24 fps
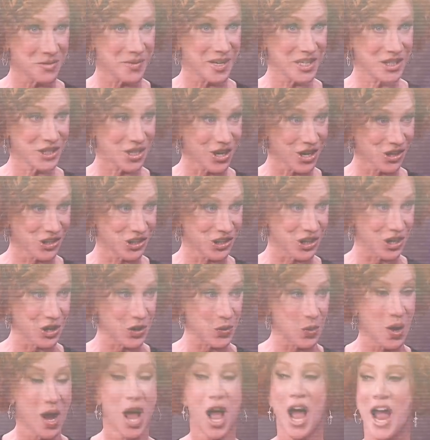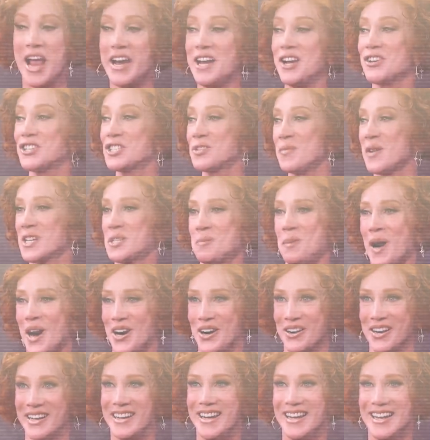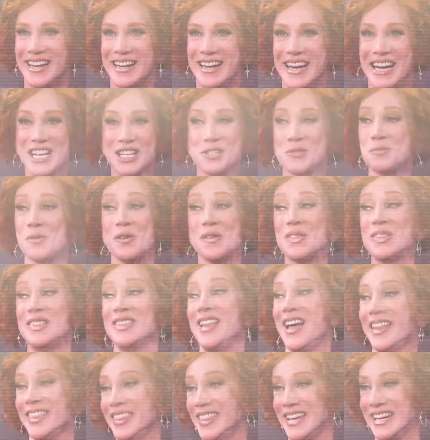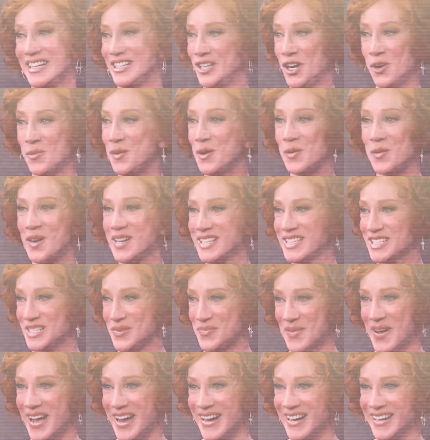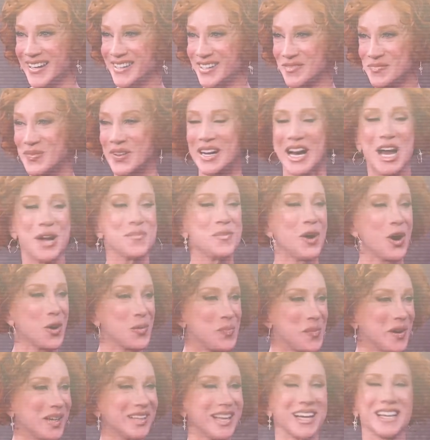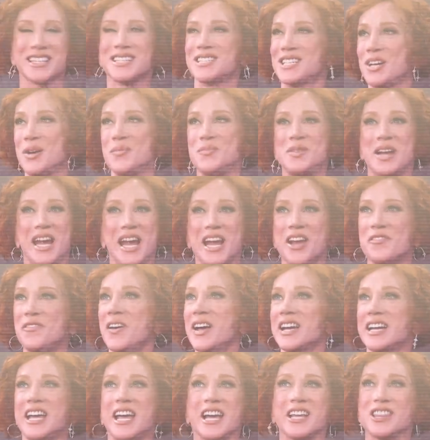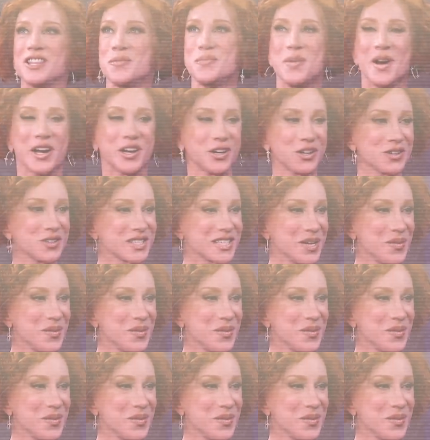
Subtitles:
of my talk show, and here's the best part. It's worth nothing. Nobody wants to buy it, but I'm hoping like someday if I kick the bucket or